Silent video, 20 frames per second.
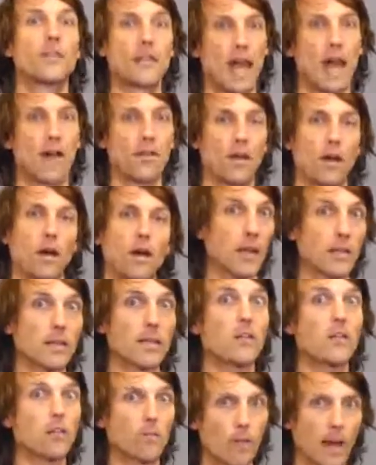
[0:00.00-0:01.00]
together,
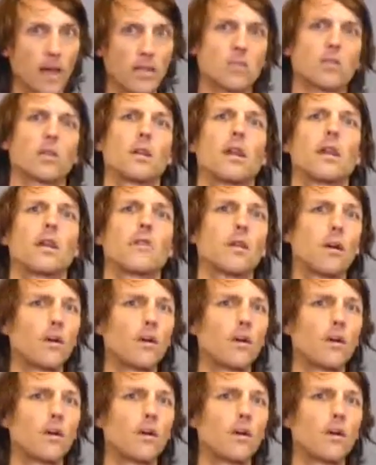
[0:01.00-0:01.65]
especially